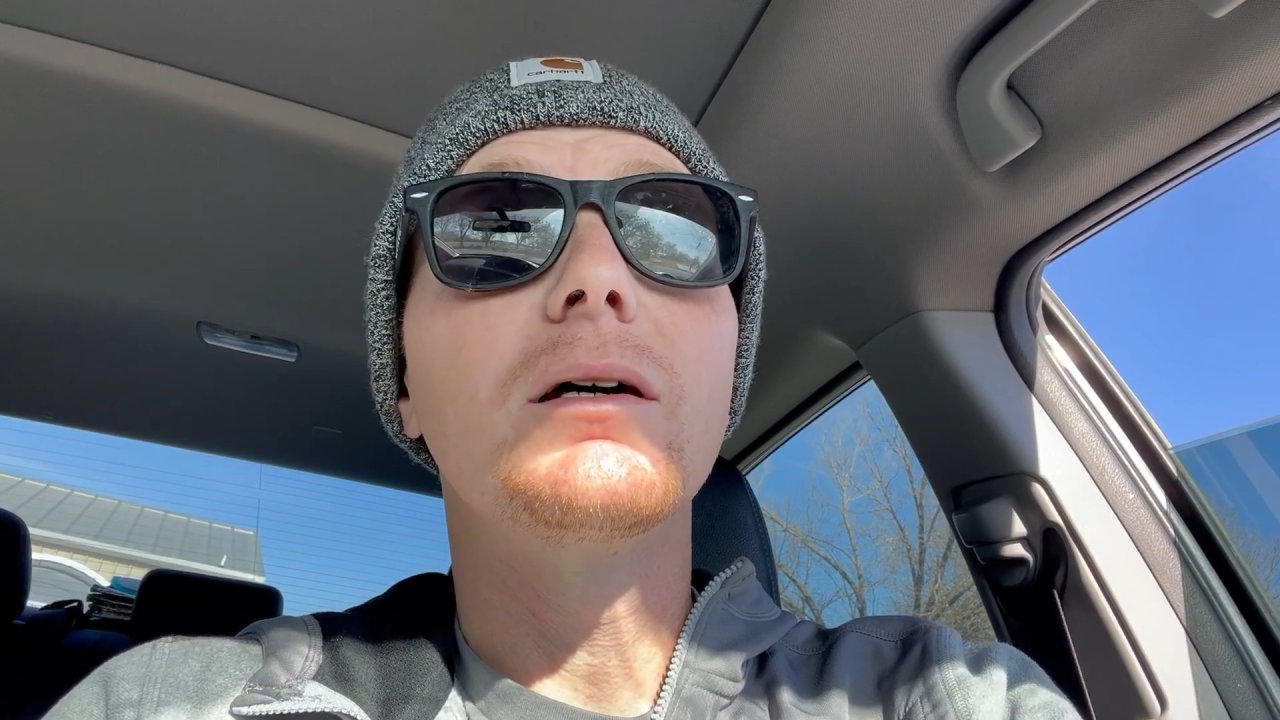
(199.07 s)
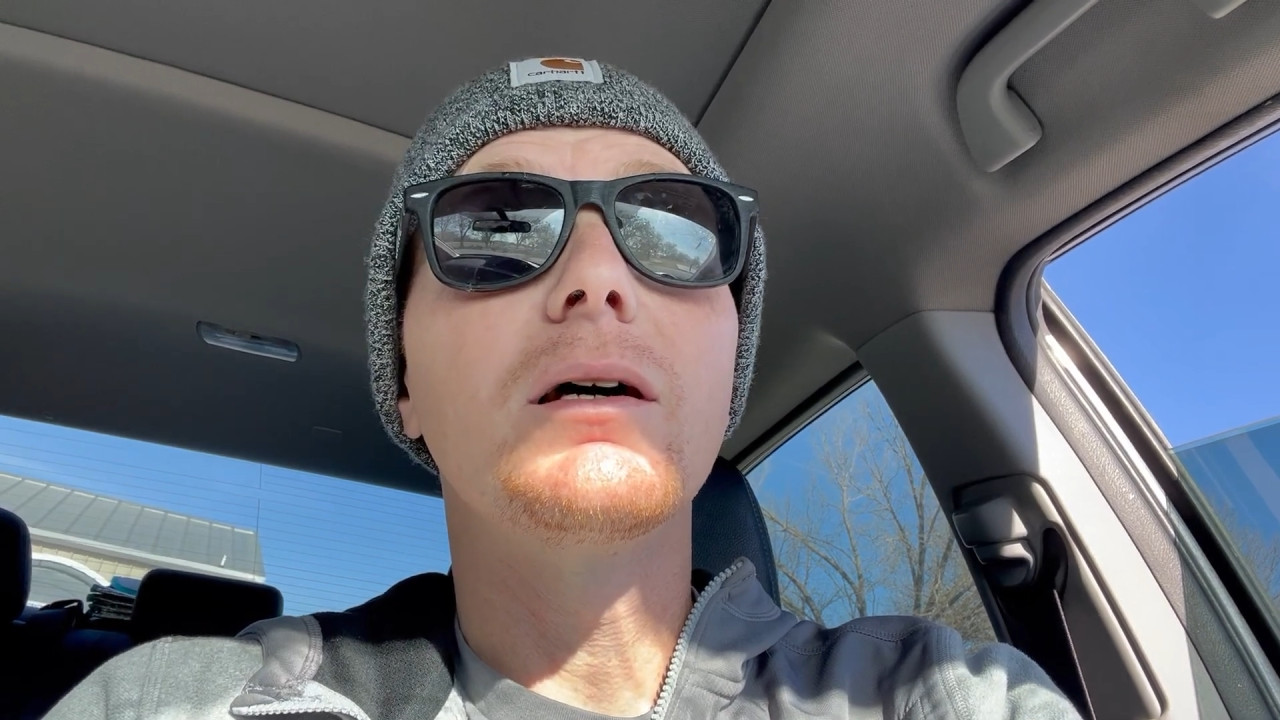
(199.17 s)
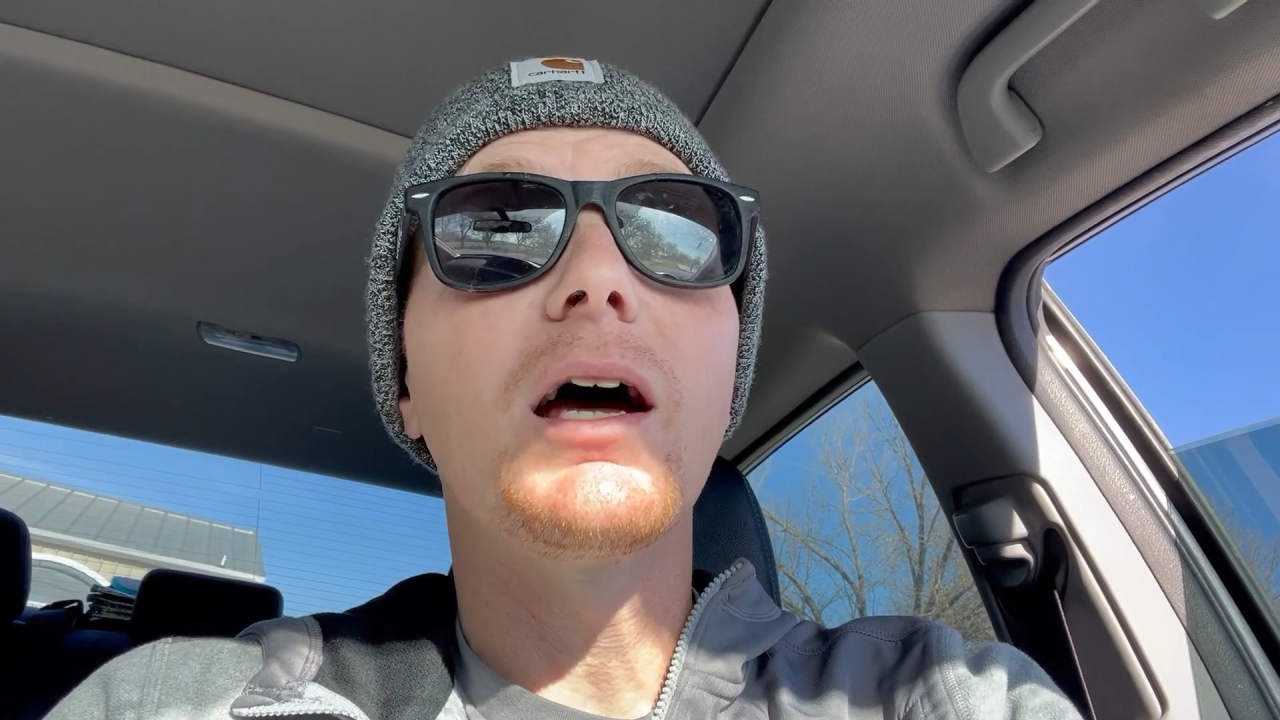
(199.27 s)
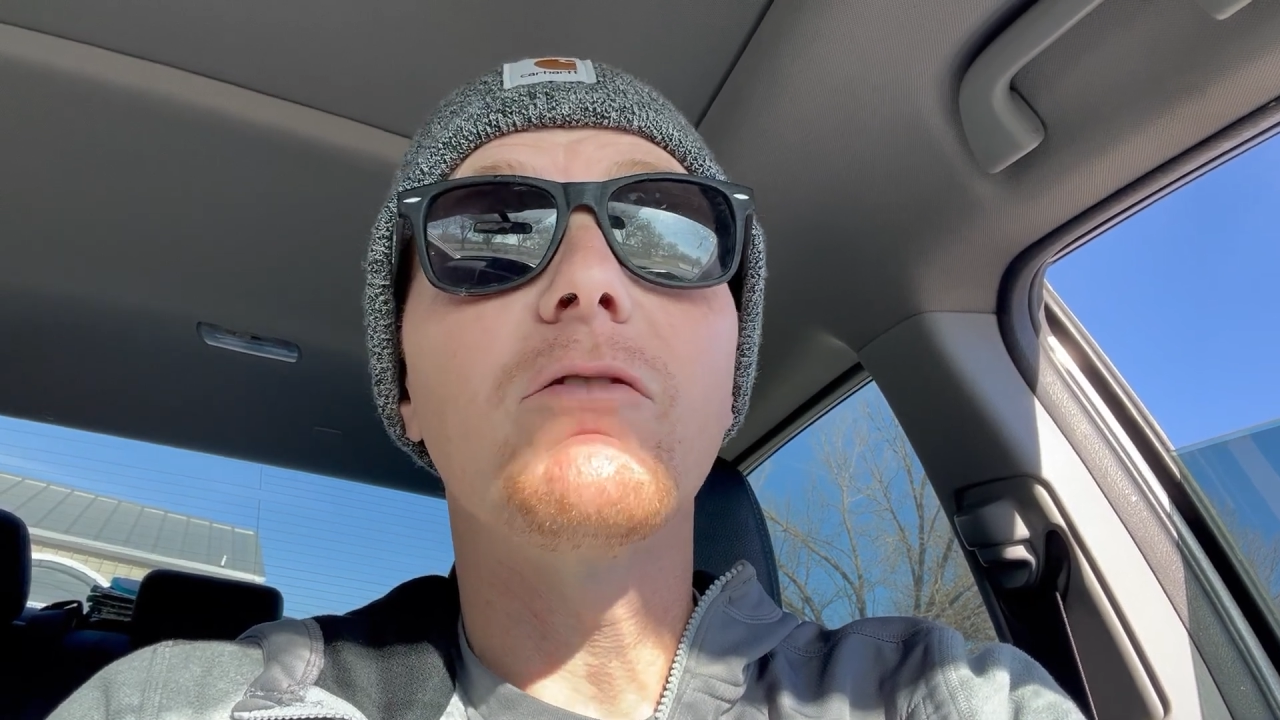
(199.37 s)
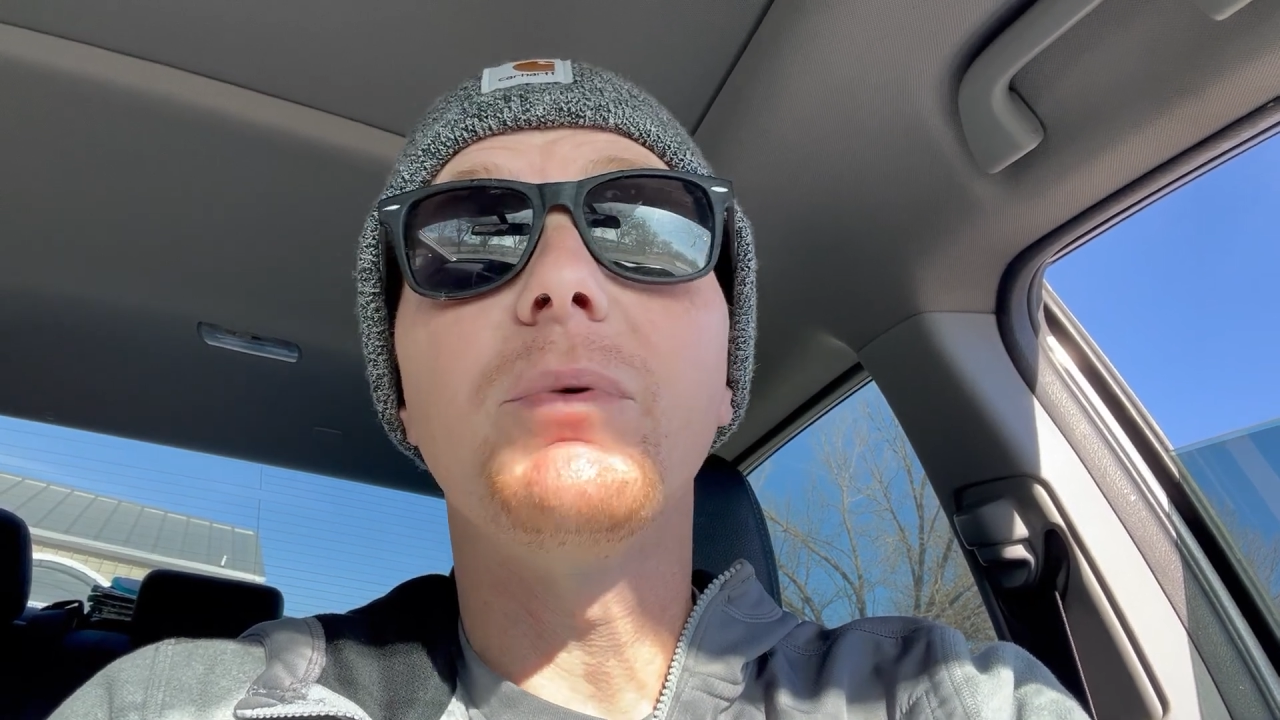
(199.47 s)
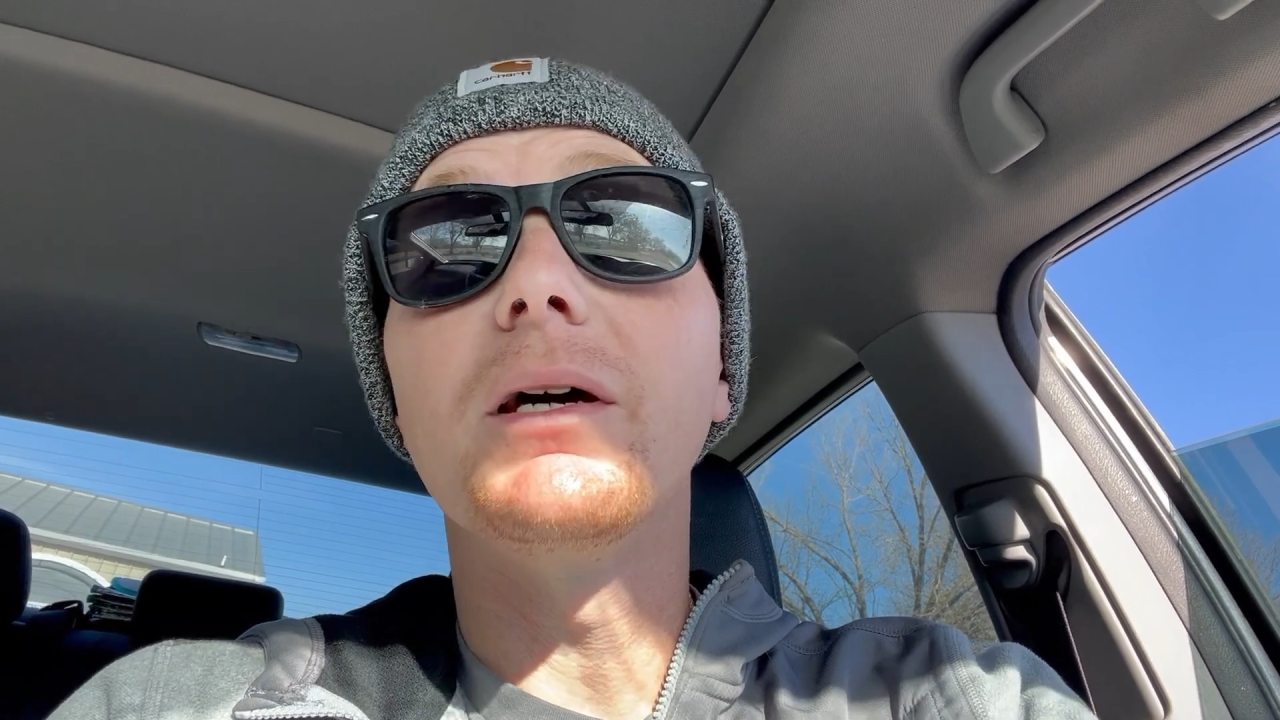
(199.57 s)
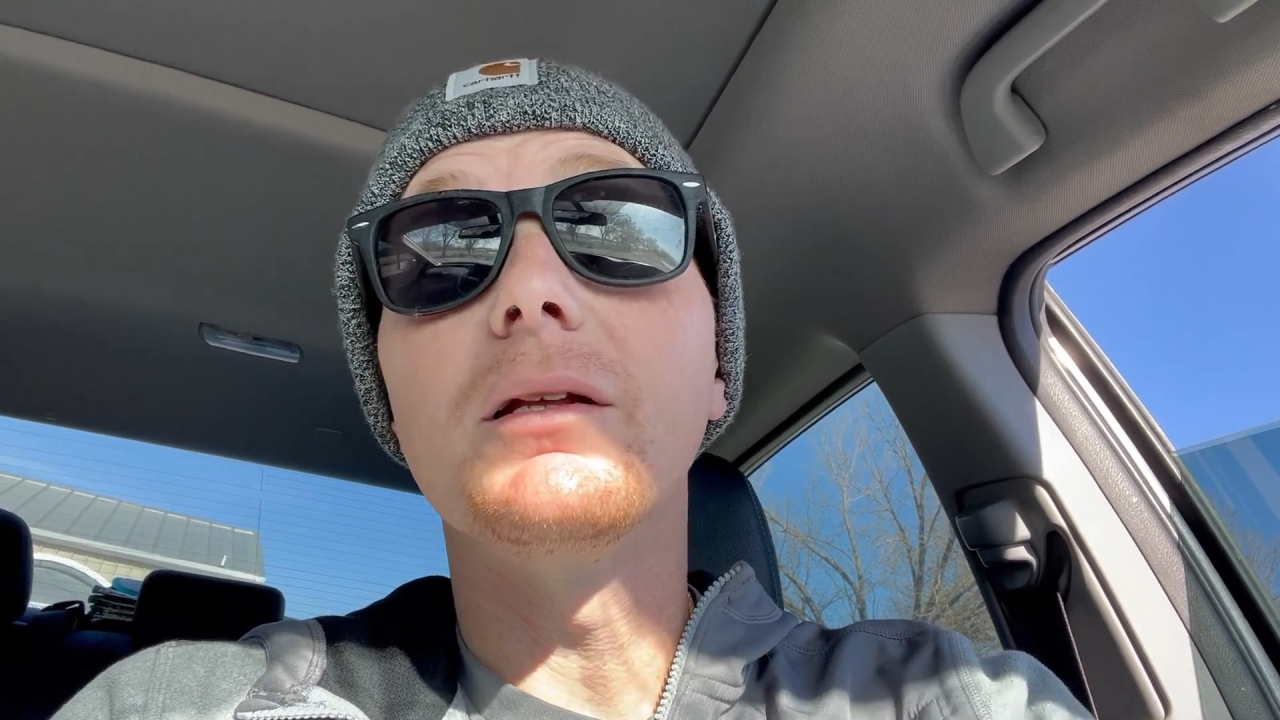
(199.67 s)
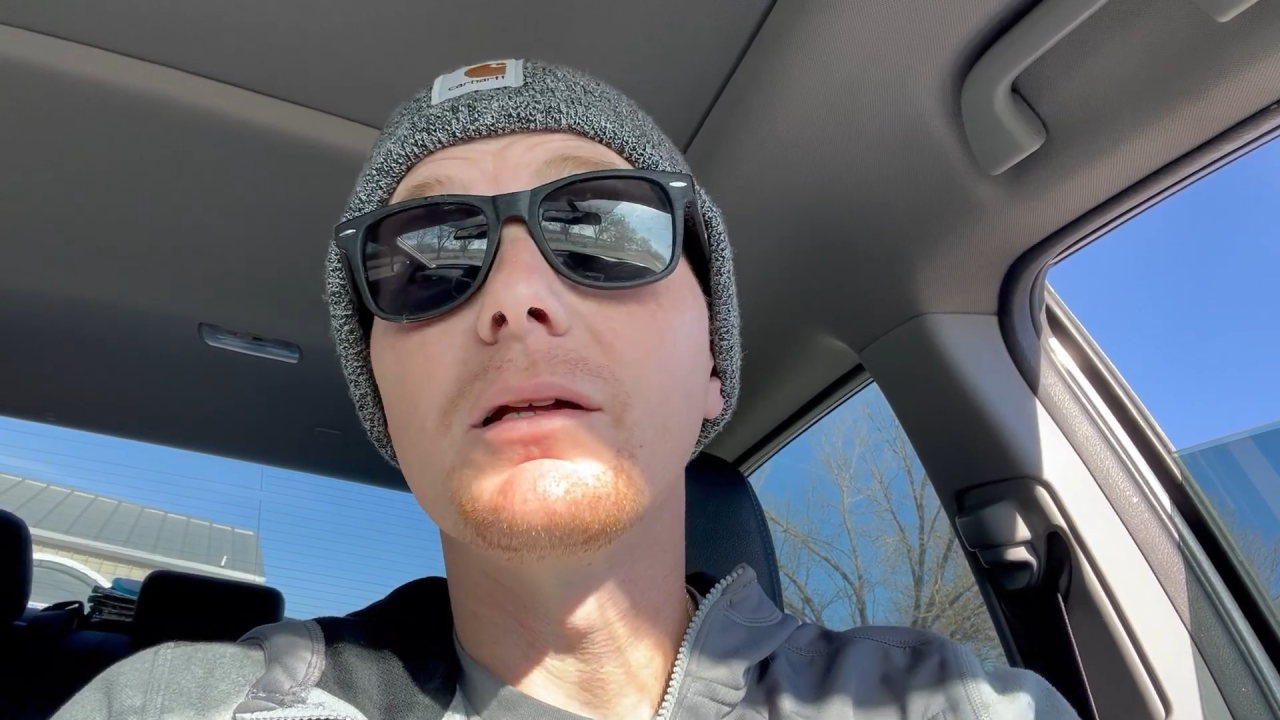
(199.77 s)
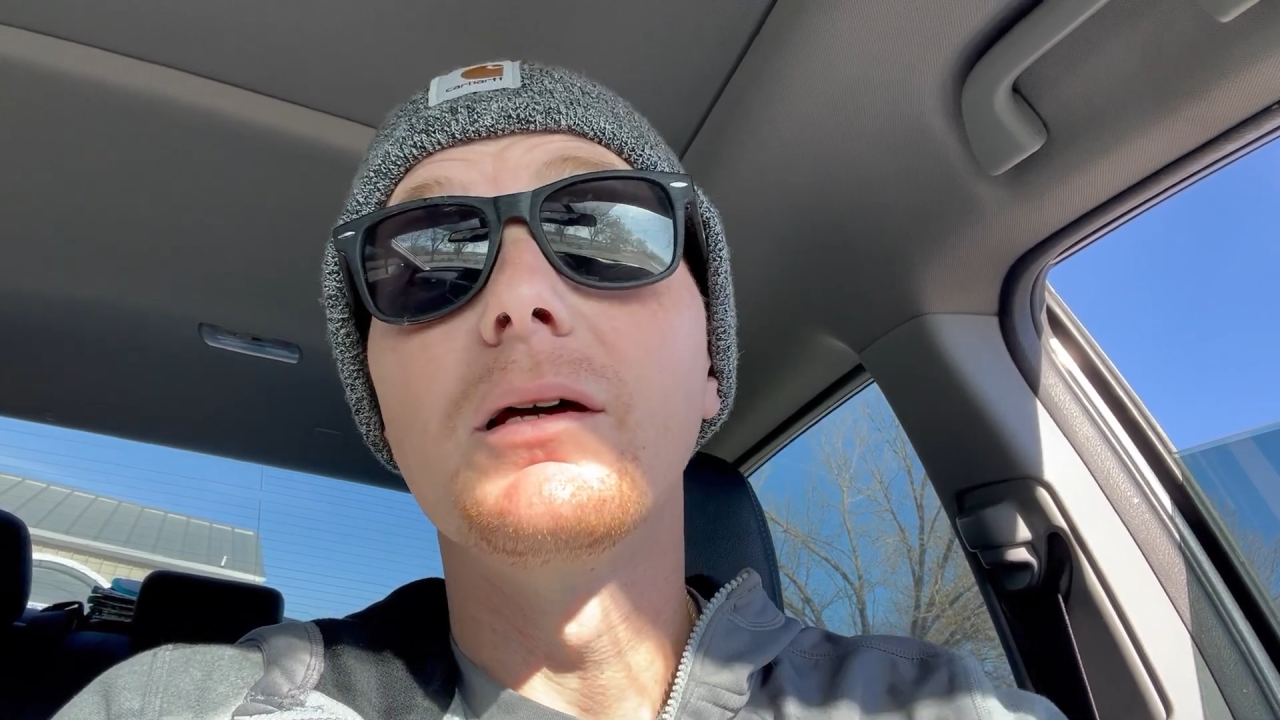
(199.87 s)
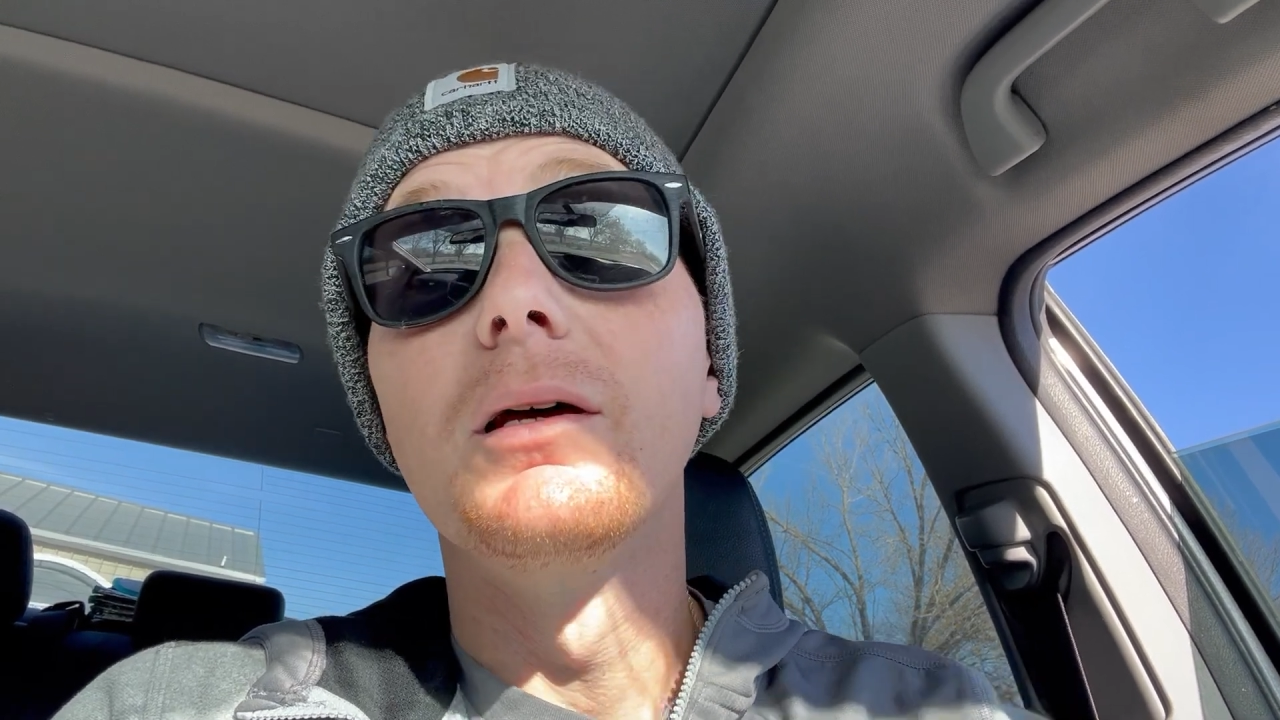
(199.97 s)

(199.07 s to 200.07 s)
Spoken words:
have been